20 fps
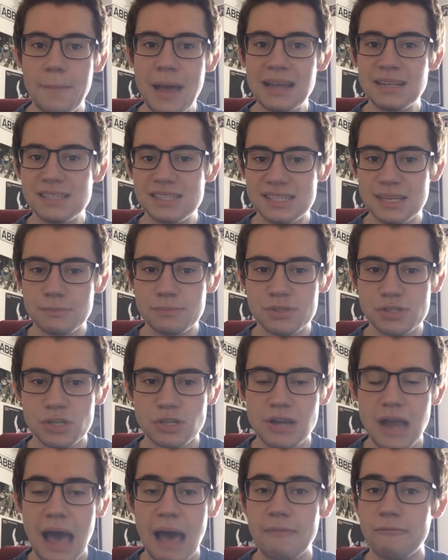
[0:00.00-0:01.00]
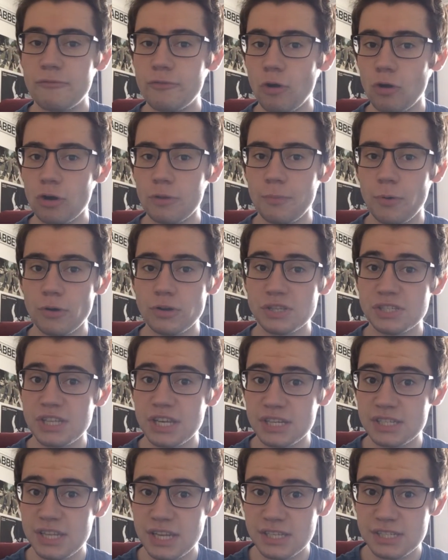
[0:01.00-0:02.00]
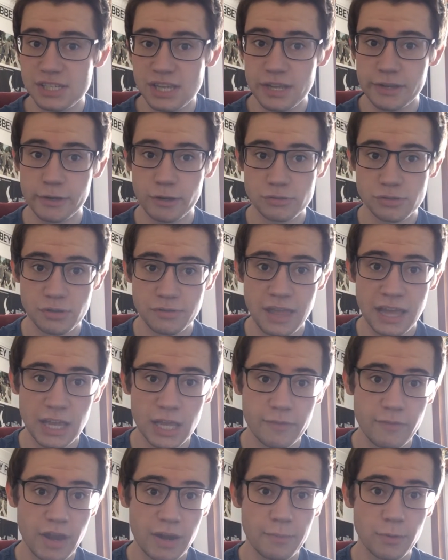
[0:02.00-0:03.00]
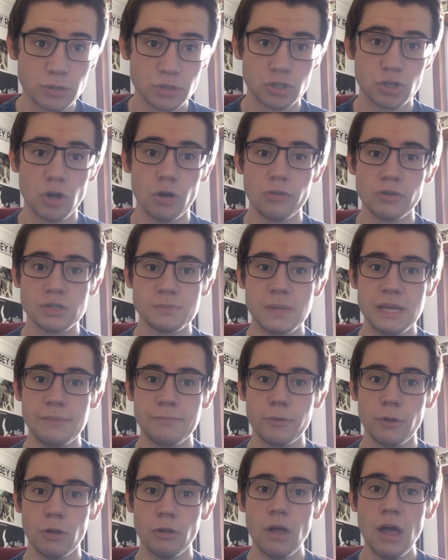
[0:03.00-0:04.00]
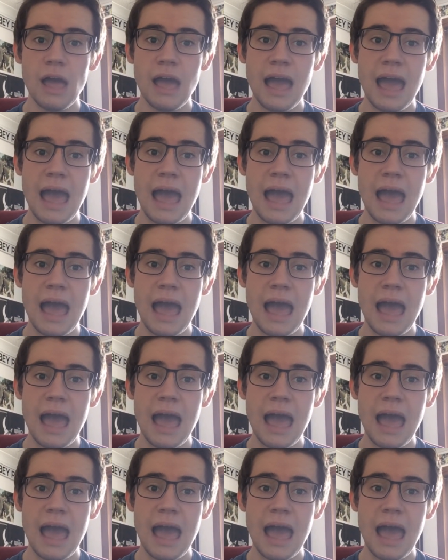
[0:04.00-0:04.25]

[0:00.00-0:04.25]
Ben Simpson, and Rockboy 680. So thank you very much to all those people